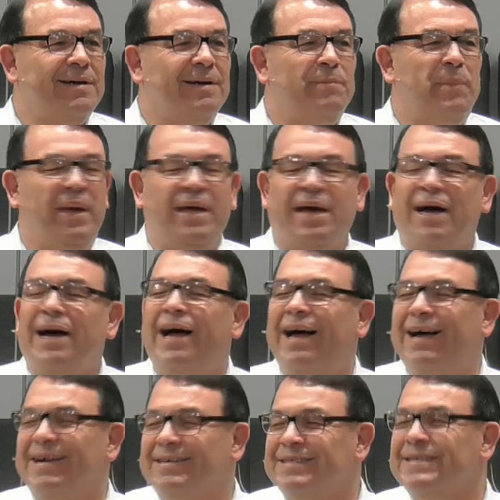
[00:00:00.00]

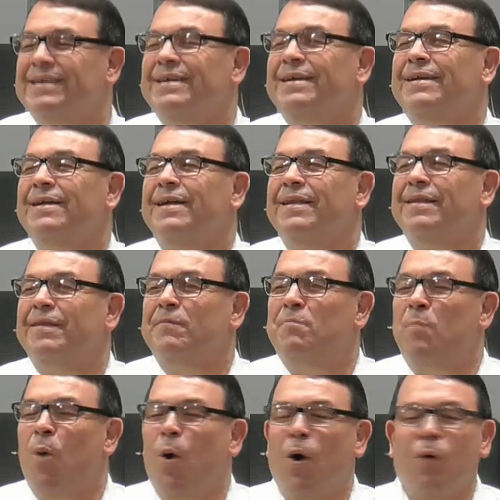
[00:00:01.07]
Because the
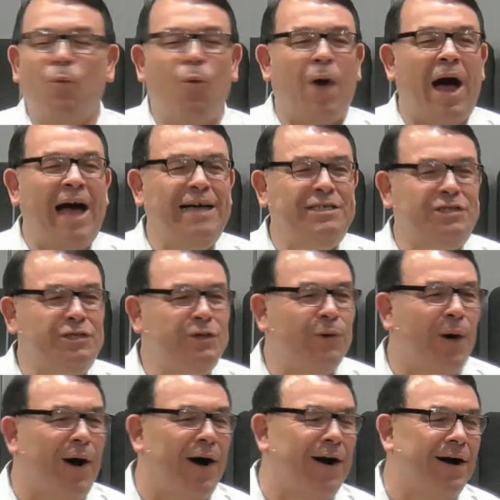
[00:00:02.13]
more wise you
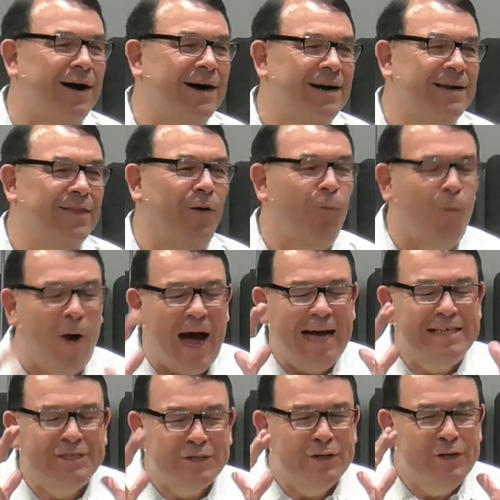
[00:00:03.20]
are, the
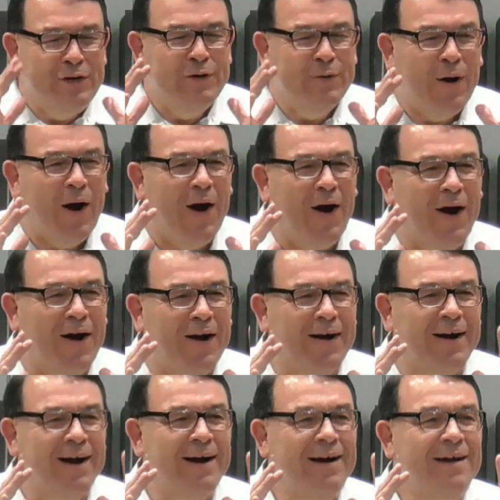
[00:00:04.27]
wiser you
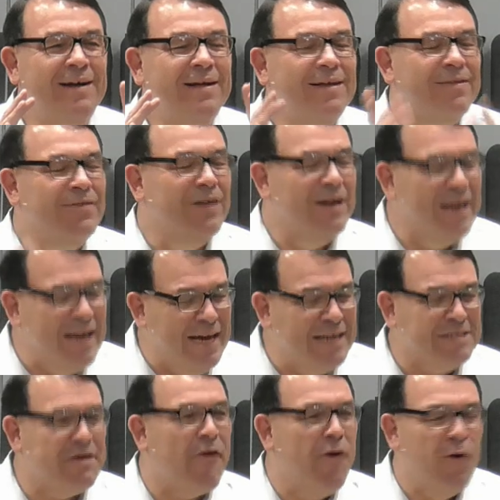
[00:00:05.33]
are, the
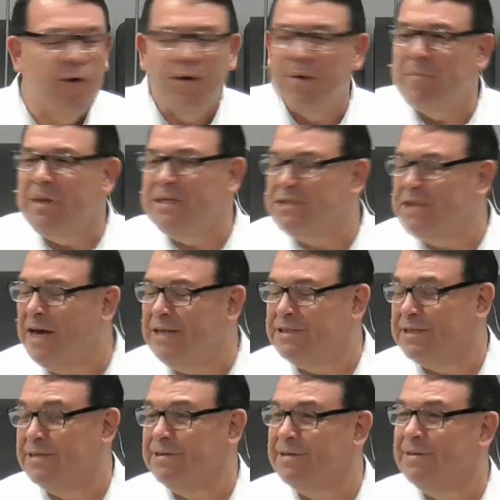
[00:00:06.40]
less you're going to be
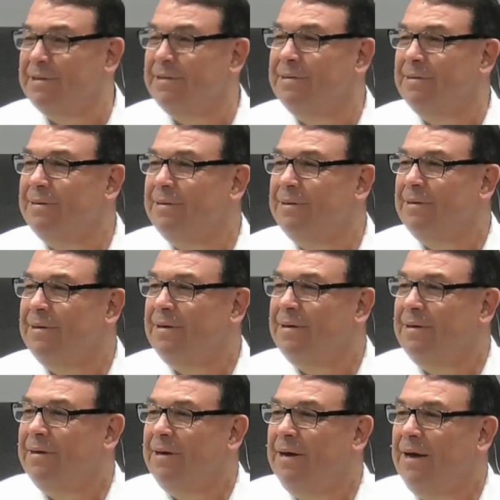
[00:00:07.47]
chasing.
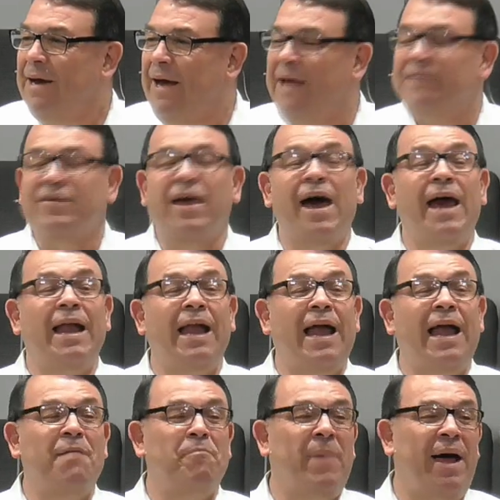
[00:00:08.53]
It's kind of
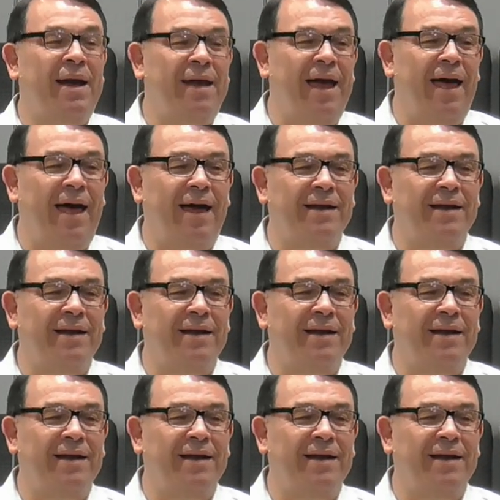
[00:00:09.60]
like my dad.